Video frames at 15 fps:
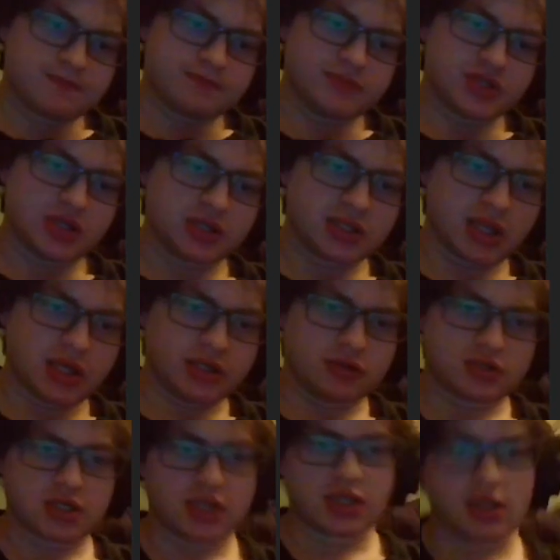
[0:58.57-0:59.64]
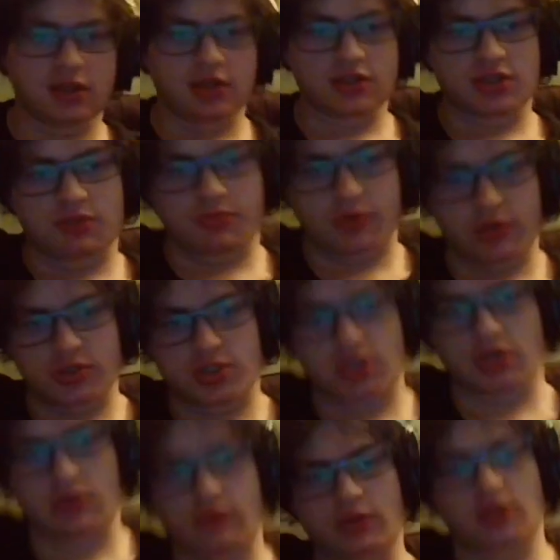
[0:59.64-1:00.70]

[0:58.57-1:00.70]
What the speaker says: because Latios got that Luster Purge shit going